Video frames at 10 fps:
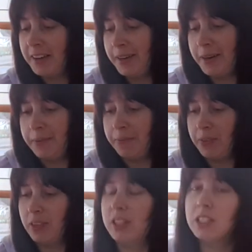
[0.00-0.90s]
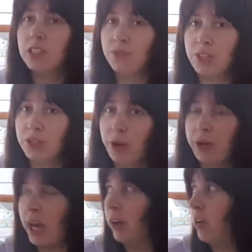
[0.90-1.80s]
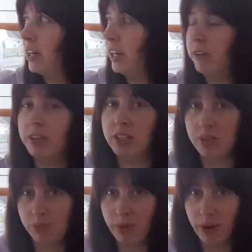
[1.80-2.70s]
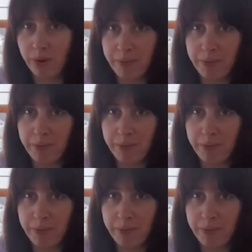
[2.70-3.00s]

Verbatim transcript: Um, this is feeling okay right now in this room,